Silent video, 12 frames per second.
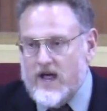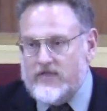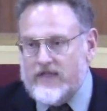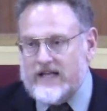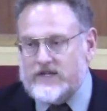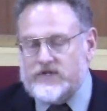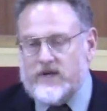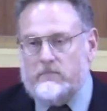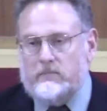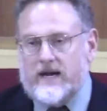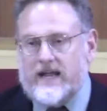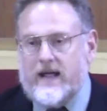that
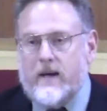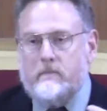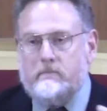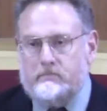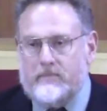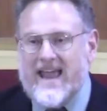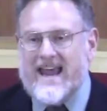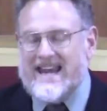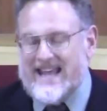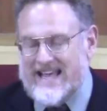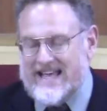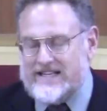somebody made
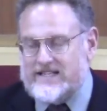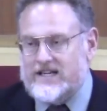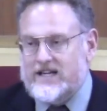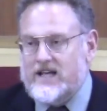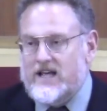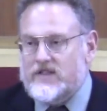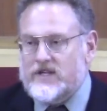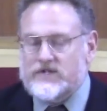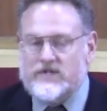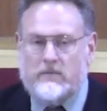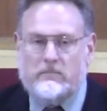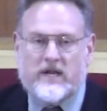it, that
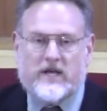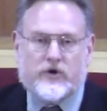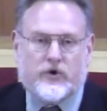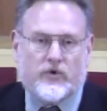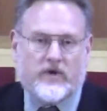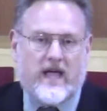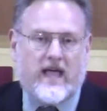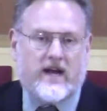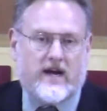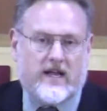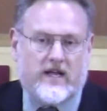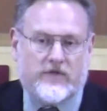somebody
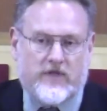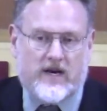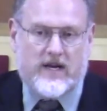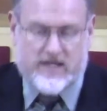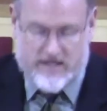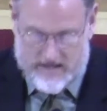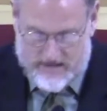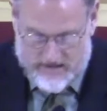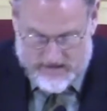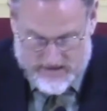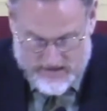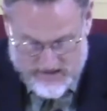created it, that it didn't